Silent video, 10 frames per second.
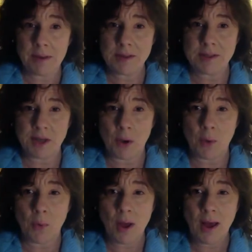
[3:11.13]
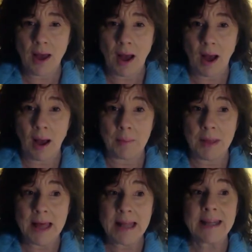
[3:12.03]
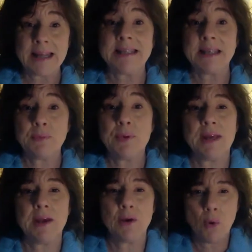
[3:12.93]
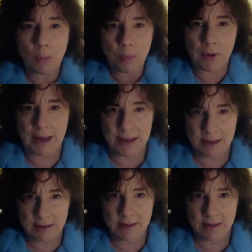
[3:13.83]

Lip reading: So let's see if we can incorporate